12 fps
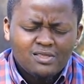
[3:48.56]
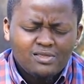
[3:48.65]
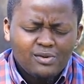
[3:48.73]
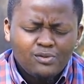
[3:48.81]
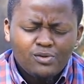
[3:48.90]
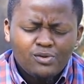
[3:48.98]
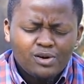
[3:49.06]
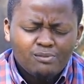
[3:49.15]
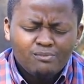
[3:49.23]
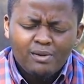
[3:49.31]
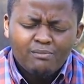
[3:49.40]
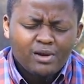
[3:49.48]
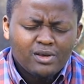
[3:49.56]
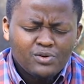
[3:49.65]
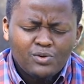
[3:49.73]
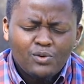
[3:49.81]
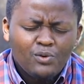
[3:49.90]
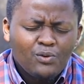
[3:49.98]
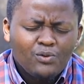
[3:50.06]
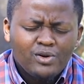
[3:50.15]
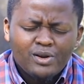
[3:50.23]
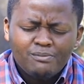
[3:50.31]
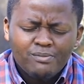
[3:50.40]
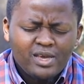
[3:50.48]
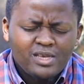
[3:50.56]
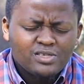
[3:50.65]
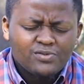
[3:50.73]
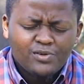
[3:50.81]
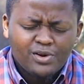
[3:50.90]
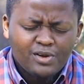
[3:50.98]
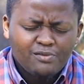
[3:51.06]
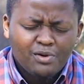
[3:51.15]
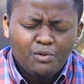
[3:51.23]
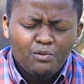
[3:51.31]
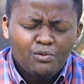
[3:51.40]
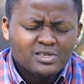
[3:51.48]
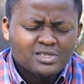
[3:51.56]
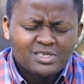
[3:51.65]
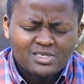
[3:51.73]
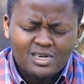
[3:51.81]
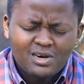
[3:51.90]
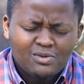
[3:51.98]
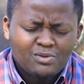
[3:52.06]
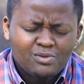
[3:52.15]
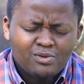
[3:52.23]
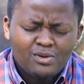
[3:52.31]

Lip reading: they will remember you who remains forever, who is eternal,